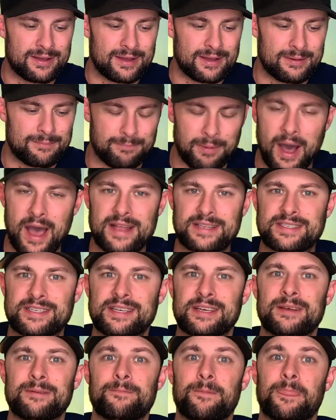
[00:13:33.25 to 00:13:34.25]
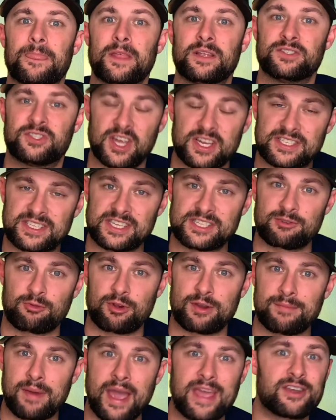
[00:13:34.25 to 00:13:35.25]
But just as a
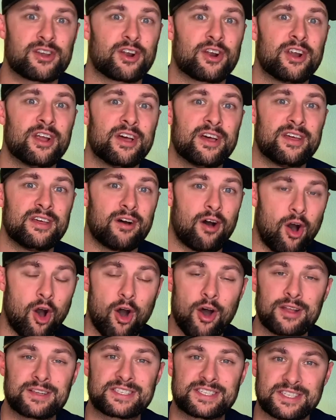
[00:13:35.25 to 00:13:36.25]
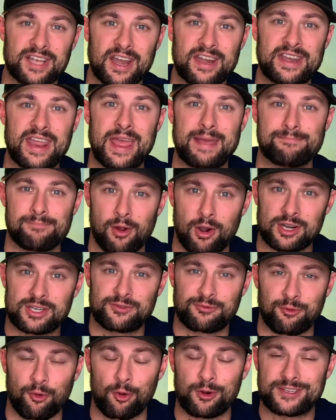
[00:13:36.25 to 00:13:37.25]
reminder, on Sunday, March
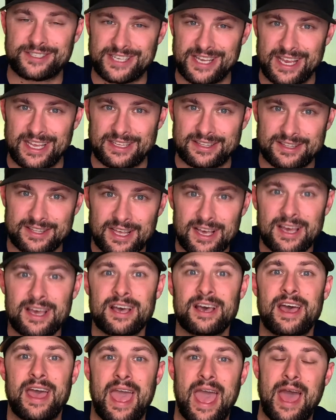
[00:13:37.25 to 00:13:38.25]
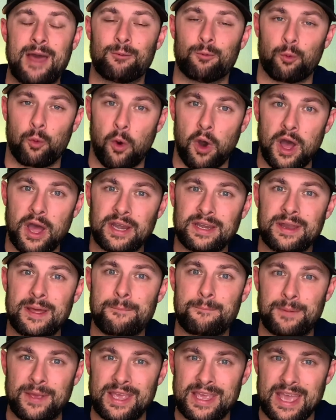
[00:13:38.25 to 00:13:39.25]
14th at 1
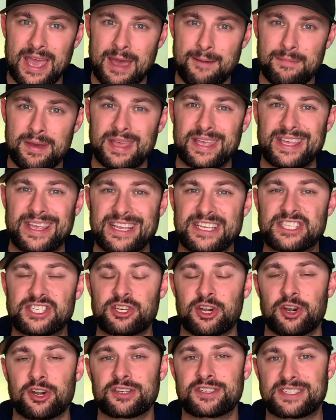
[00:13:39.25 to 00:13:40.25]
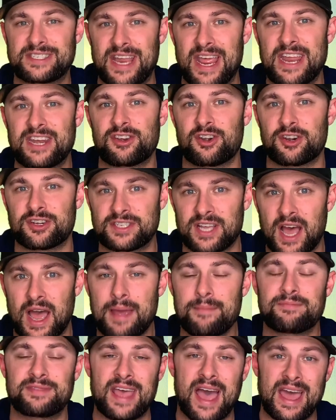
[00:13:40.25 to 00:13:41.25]
p.m. Eastern Standard
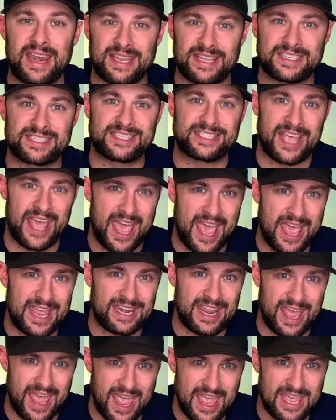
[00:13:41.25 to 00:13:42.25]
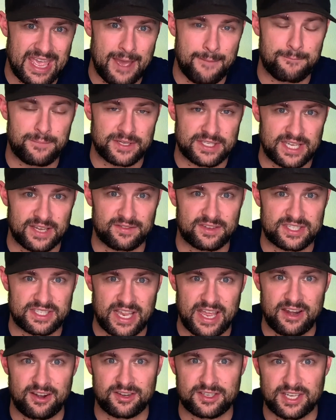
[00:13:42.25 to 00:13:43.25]
Time, that is 10 a.m. Pacific
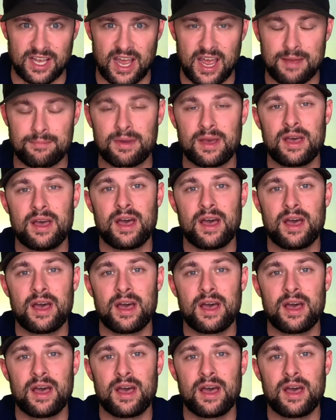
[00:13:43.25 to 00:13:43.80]
Standard Time,